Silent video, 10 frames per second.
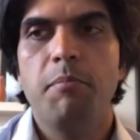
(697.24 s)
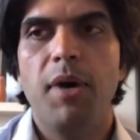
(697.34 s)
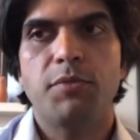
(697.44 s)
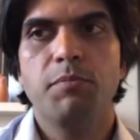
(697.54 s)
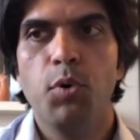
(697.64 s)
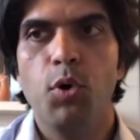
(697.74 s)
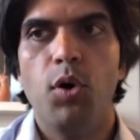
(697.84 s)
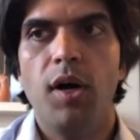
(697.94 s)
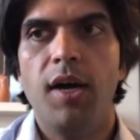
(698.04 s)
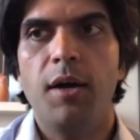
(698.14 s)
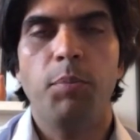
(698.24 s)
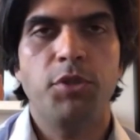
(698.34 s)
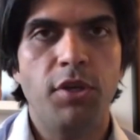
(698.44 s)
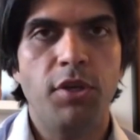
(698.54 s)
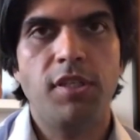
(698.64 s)
much more
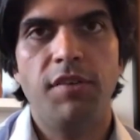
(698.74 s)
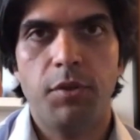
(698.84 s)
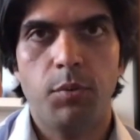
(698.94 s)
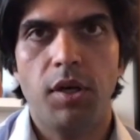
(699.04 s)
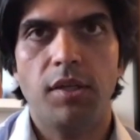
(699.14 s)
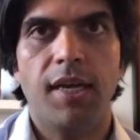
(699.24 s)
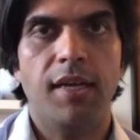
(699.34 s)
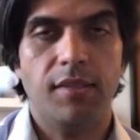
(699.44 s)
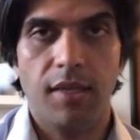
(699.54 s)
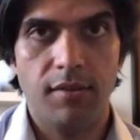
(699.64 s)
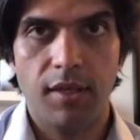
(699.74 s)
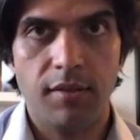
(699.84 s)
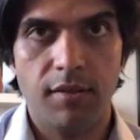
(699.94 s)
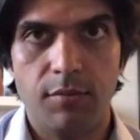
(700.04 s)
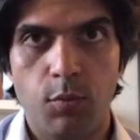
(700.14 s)
opportunity for the world
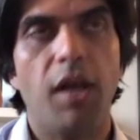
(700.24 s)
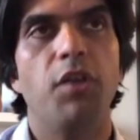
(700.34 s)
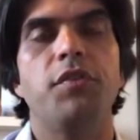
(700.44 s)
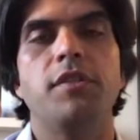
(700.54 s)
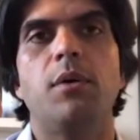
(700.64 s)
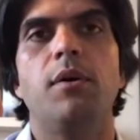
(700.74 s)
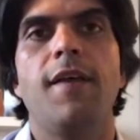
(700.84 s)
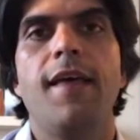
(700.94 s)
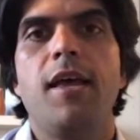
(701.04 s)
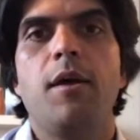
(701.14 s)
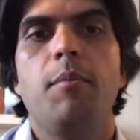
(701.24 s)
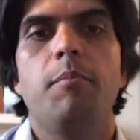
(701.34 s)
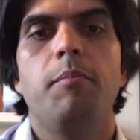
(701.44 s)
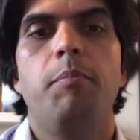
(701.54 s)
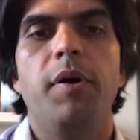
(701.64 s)
and wealth and so on,
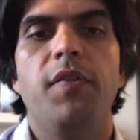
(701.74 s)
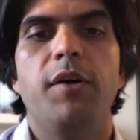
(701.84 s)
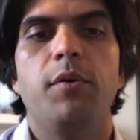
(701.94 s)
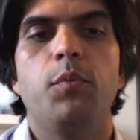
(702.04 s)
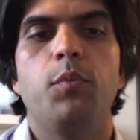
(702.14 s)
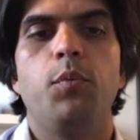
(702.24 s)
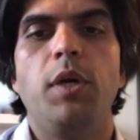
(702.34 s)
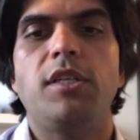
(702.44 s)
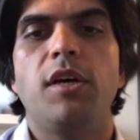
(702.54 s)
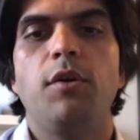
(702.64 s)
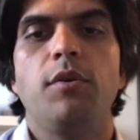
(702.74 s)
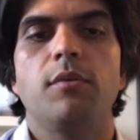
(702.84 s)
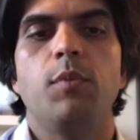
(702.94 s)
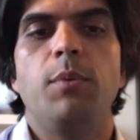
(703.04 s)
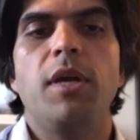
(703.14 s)
but that
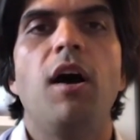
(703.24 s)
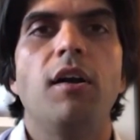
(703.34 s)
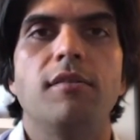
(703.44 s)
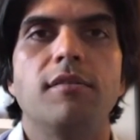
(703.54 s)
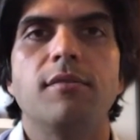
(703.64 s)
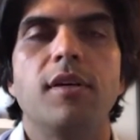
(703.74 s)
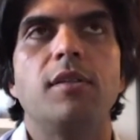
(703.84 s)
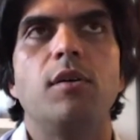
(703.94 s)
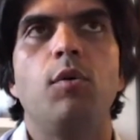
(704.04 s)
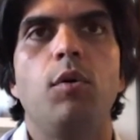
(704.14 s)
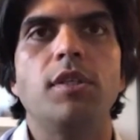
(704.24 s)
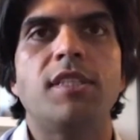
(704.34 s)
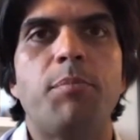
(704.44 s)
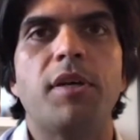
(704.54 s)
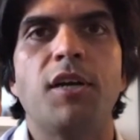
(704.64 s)
we aren't, all
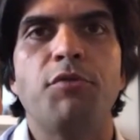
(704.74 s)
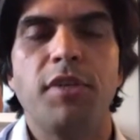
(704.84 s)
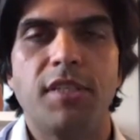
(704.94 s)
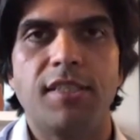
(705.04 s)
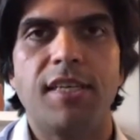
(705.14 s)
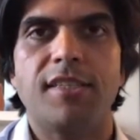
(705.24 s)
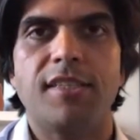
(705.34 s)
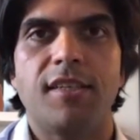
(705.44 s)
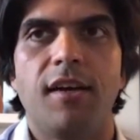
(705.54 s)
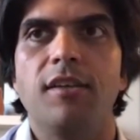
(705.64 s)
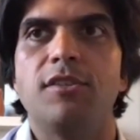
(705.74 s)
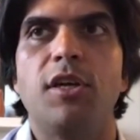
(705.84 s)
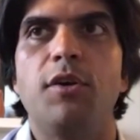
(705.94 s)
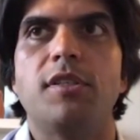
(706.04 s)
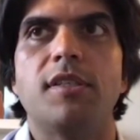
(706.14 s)
the separate countries that exist
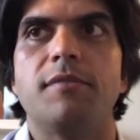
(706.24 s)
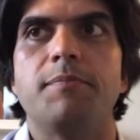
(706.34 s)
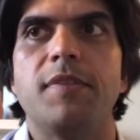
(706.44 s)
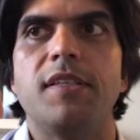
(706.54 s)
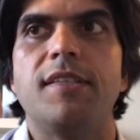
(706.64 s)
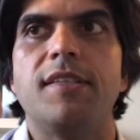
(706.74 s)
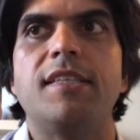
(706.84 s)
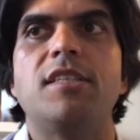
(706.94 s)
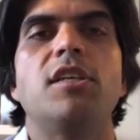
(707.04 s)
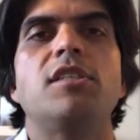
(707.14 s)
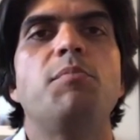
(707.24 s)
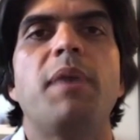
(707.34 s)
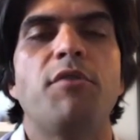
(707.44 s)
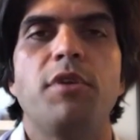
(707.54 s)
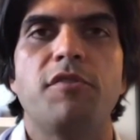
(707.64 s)
don't. There's
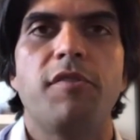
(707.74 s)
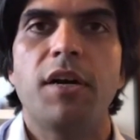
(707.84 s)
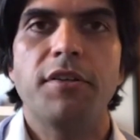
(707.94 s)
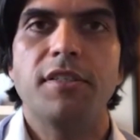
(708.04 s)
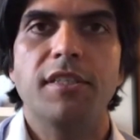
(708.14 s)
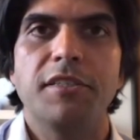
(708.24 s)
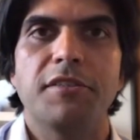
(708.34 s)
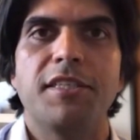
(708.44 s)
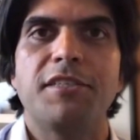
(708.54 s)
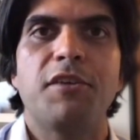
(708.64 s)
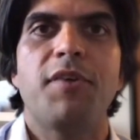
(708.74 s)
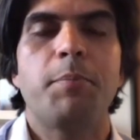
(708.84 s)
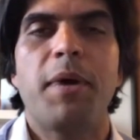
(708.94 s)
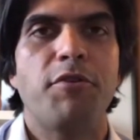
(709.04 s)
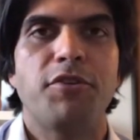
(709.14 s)
no boundaries for viruses. There's no
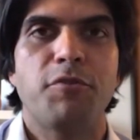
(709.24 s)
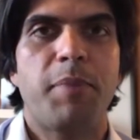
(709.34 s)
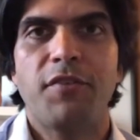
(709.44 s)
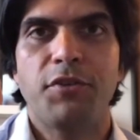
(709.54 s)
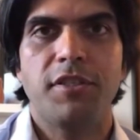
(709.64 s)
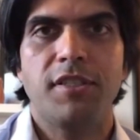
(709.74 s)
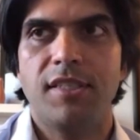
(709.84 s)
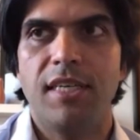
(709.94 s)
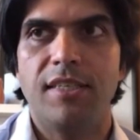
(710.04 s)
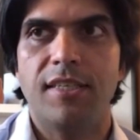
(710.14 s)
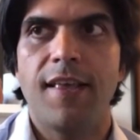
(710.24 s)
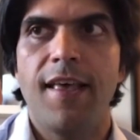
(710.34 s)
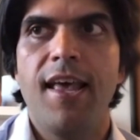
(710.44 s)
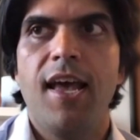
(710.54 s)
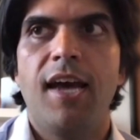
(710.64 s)
boundaries for pathogens and
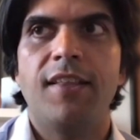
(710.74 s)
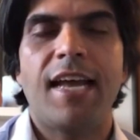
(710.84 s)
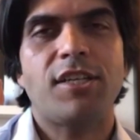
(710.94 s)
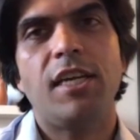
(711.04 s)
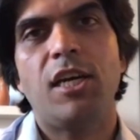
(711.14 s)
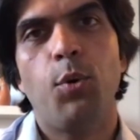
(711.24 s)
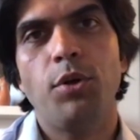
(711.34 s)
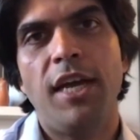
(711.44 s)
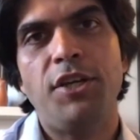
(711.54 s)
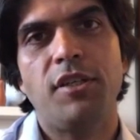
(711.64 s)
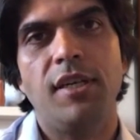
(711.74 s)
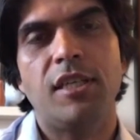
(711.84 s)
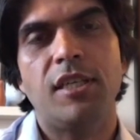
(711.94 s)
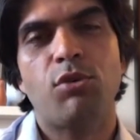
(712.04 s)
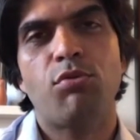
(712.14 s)
diseases. And that actually
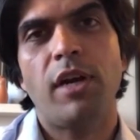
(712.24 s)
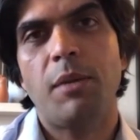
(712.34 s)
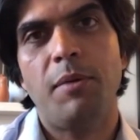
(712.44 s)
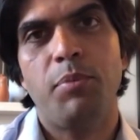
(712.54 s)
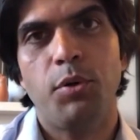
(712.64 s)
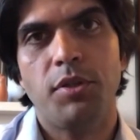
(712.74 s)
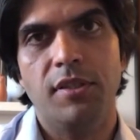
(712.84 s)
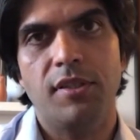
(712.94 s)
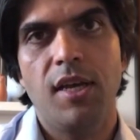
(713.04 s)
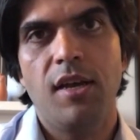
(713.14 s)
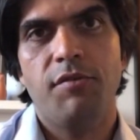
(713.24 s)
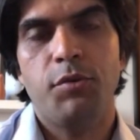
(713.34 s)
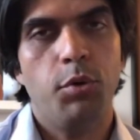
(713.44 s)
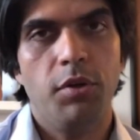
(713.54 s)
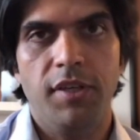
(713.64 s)
coordination is incredibly important
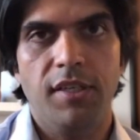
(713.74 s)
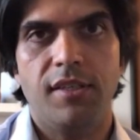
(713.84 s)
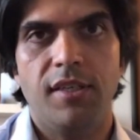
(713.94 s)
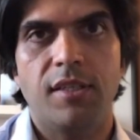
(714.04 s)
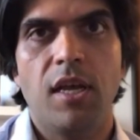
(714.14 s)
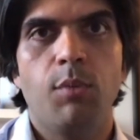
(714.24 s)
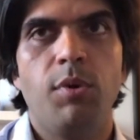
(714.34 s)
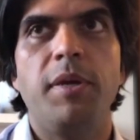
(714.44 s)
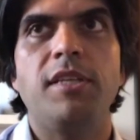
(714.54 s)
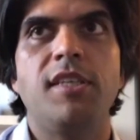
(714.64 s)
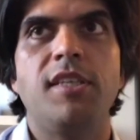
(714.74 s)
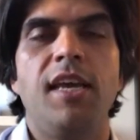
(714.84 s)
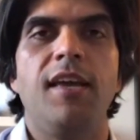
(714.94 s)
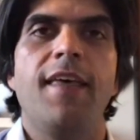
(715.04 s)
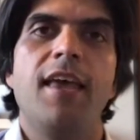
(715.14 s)
for all of these things. We've been
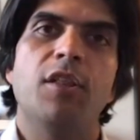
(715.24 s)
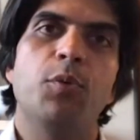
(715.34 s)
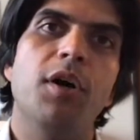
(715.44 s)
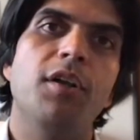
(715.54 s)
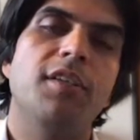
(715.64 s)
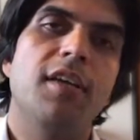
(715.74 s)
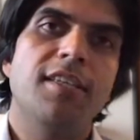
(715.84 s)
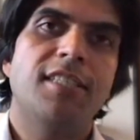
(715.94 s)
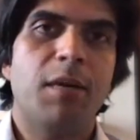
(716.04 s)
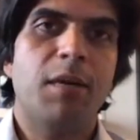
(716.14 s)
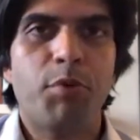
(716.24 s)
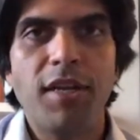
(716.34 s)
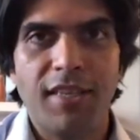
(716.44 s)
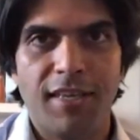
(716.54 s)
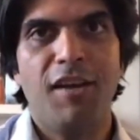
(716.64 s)
seeing the world
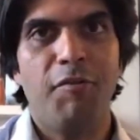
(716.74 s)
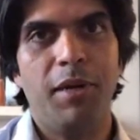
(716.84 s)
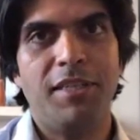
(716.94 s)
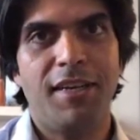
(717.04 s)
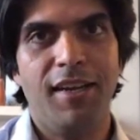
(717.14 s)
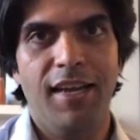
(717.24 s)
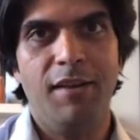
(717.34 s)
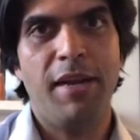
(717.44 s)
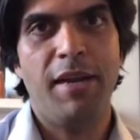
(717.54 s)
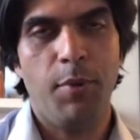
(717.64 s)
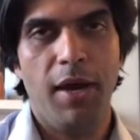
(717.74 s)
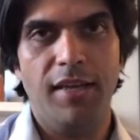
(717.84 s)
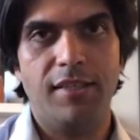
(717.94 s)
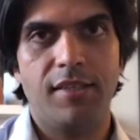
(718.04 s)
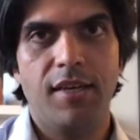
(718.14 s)
separating itself politically in many
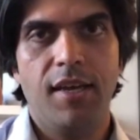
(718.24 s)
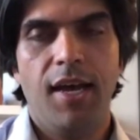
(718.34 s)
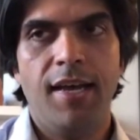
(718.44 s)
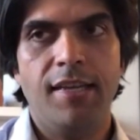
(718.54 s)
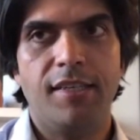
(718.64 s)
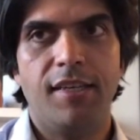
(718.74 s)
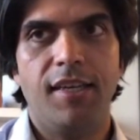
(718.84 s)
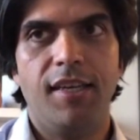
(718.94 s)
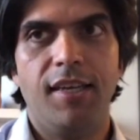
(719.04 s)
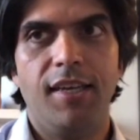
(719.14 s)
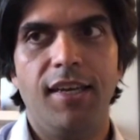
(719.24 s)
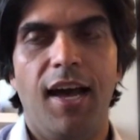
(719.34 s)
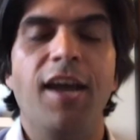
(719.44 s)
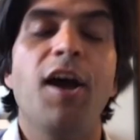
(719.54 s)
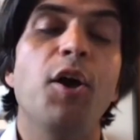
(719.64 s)
ways. And
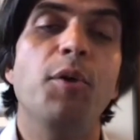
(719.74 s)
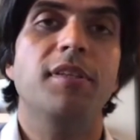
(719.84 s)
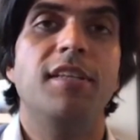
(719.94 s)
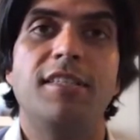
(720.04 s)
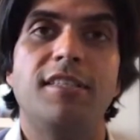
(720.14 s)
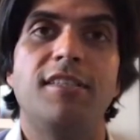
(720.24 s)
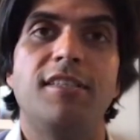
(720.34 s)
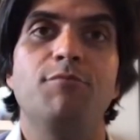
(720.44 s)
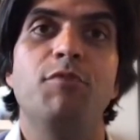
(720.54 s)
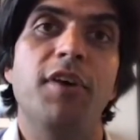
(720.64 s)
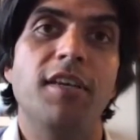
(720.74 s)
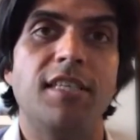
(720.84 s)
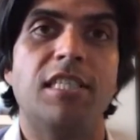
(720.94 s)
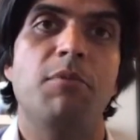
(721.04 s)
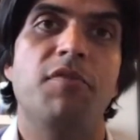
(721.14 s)
I hope that this
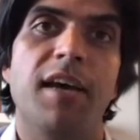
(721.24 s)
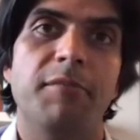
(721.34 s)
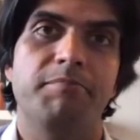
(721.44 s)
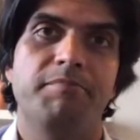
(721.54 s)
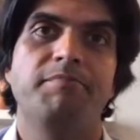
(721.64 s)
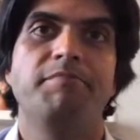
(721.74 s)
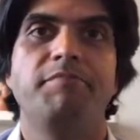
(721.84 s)
reverses some of that.